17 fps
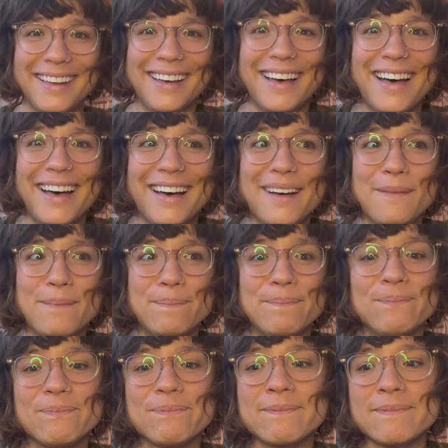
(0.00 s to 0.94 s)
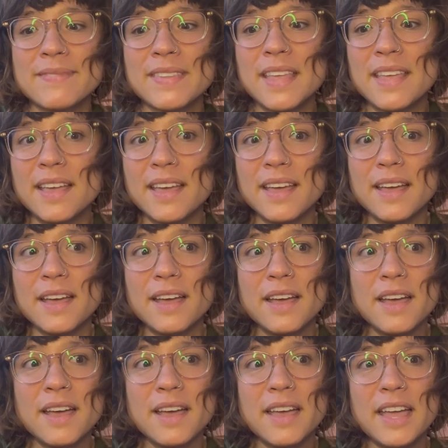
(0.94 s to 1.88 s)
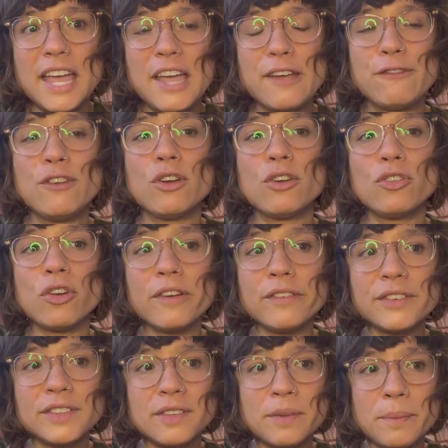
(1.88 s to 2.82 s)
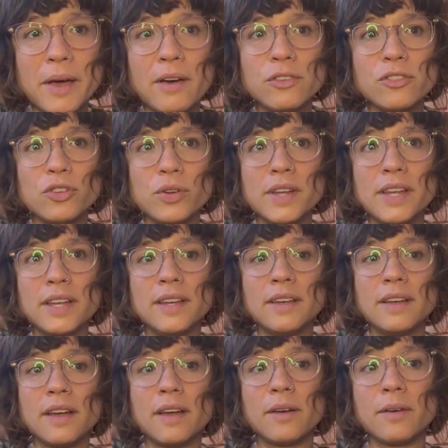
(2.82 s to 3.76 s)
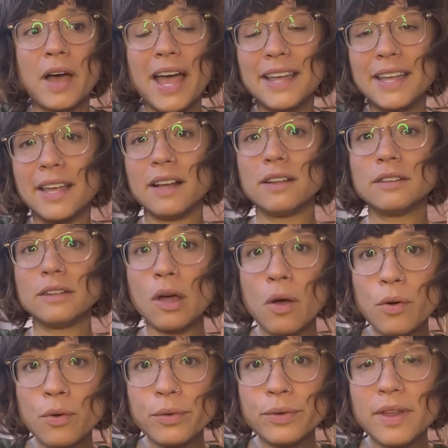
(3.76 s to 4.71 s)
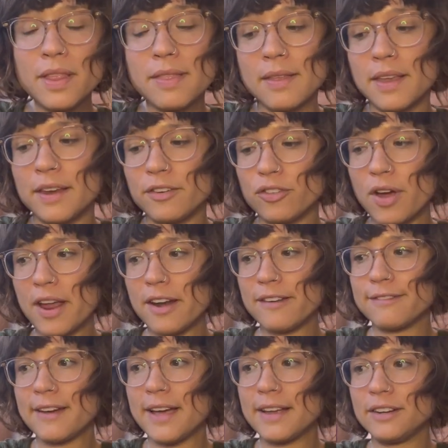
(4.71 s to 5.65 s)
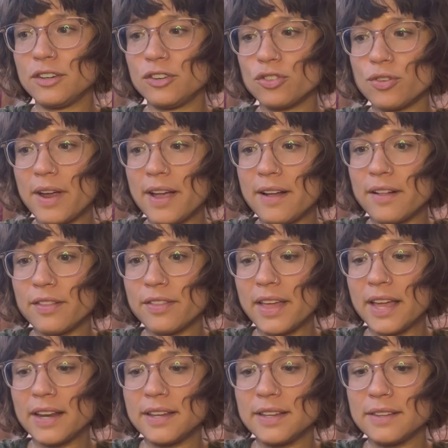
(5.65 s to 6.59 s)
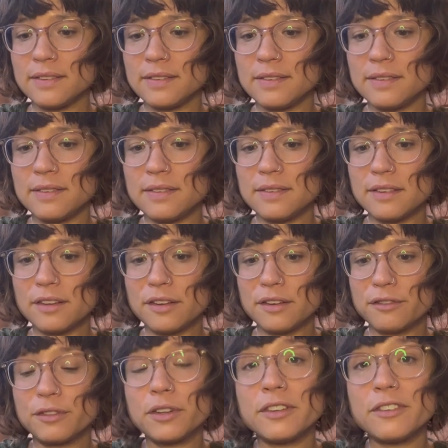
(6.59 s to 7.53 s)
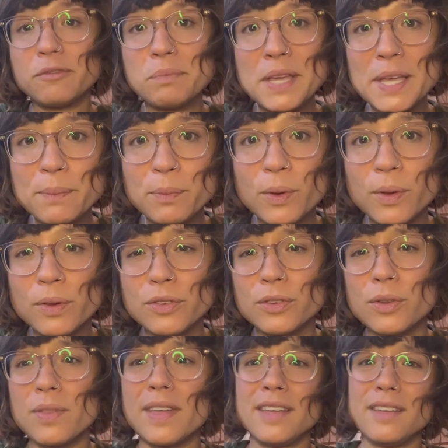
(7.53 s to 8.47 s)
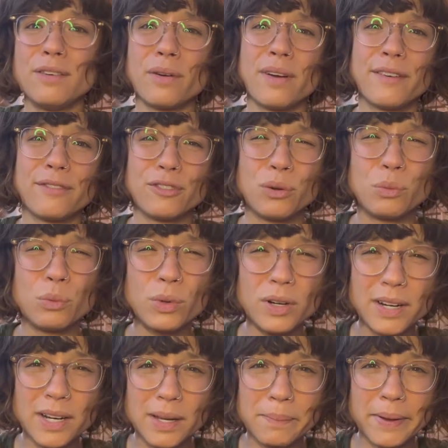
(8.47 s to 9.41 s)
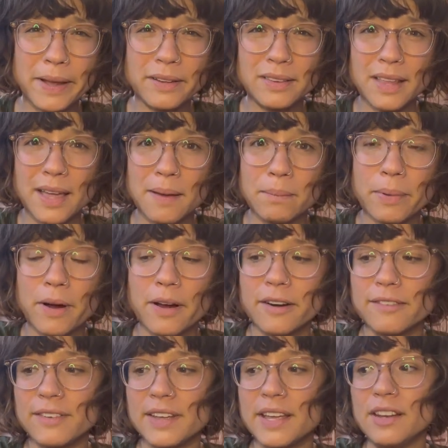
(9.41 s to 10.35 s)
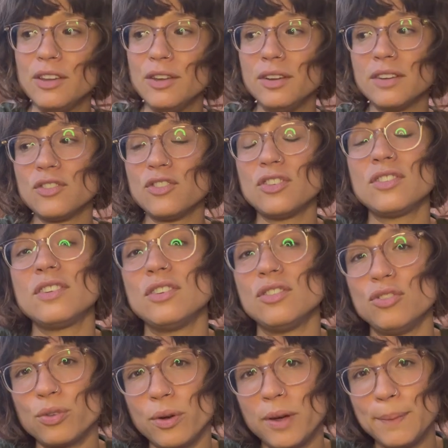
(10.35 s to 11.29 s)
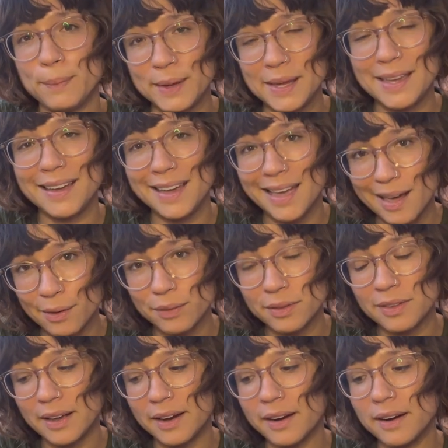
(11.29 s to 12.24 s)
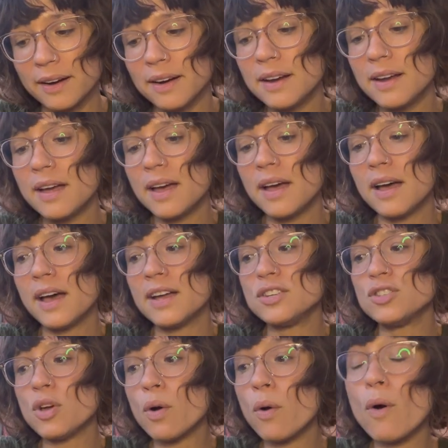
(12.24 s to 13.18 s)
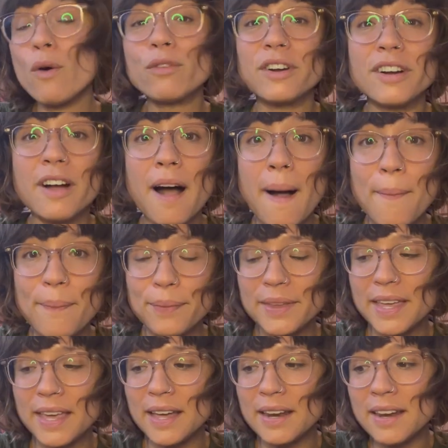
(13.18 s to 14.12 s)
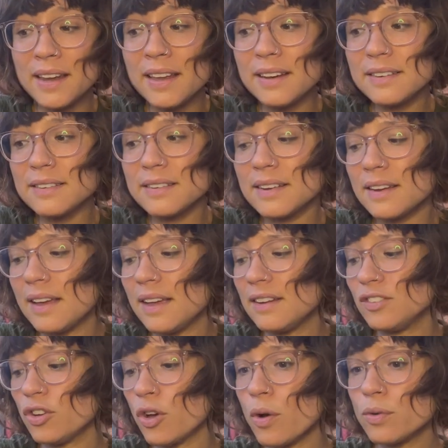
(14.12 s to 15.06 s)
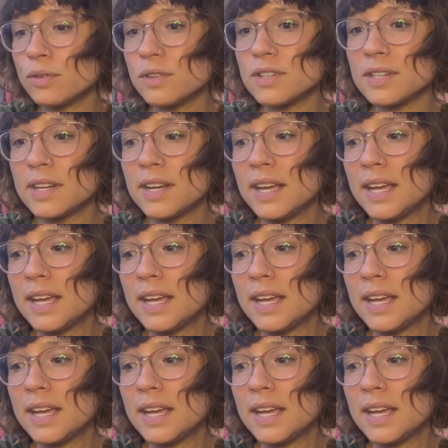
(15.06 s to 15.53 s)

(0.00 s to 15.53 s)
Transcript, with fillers: Um, if you're nervous about doing hiking alone, then try to find a trail that is full of people so that you don't have to worry about that part of it and you can just enjoy being out there. Don't overcomplicate it. Don't